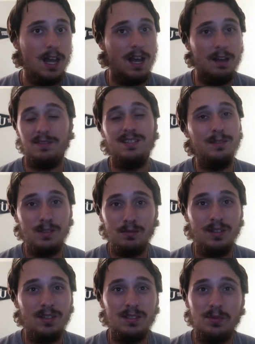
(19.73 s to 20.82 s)
I've seen some
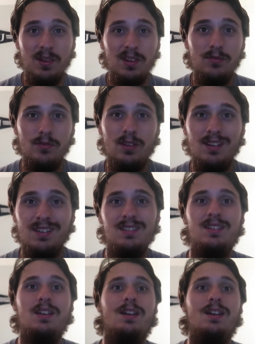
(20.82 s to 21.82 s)
things the past few days